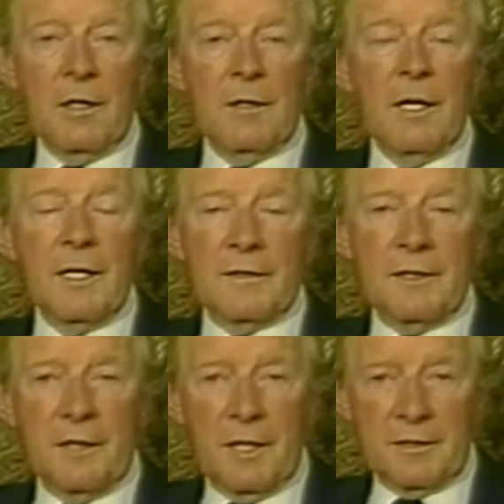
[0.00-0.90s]
and let
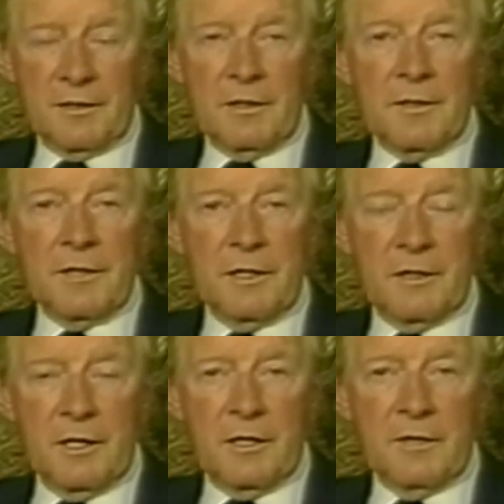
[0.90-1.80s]
the cancer
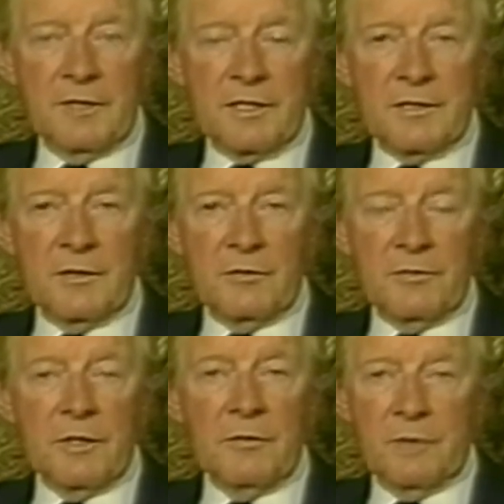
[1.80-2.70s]
take care of
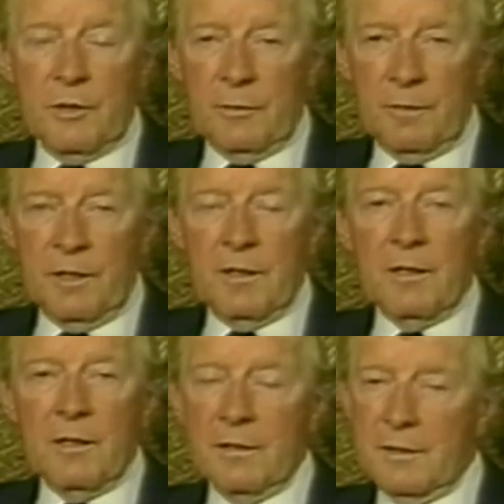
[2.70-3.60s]
itself, and invariably
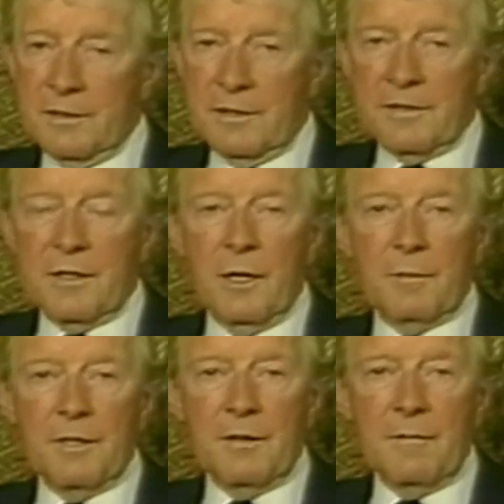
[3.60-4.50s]
this does
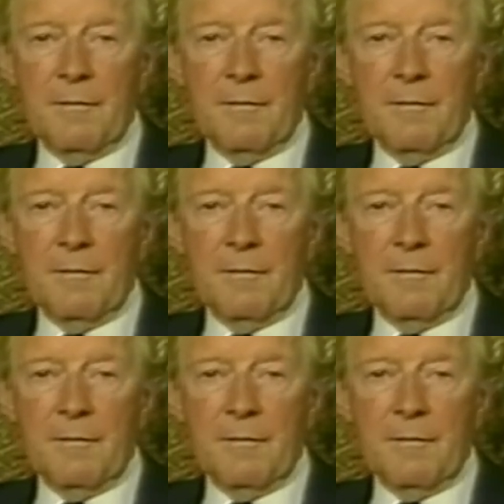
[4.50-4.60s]
happen.